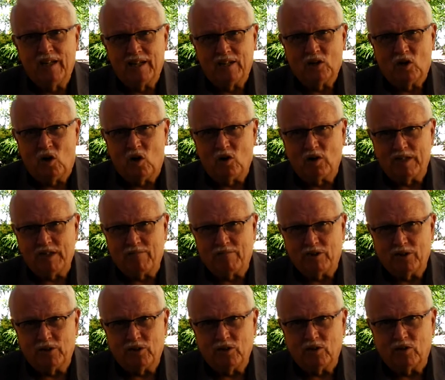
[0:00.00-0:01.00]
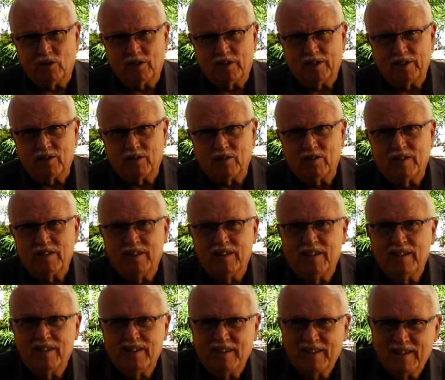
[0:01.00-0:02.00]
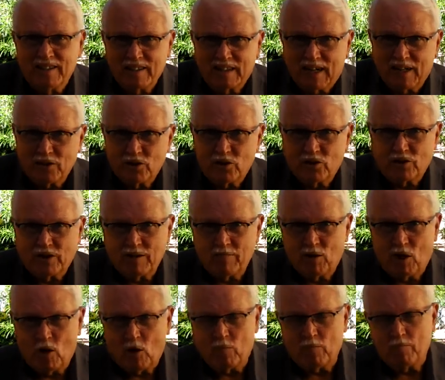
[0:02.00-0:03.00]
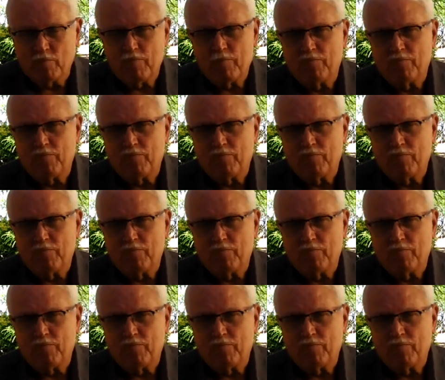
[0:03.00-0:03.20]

called him to do until God took him home.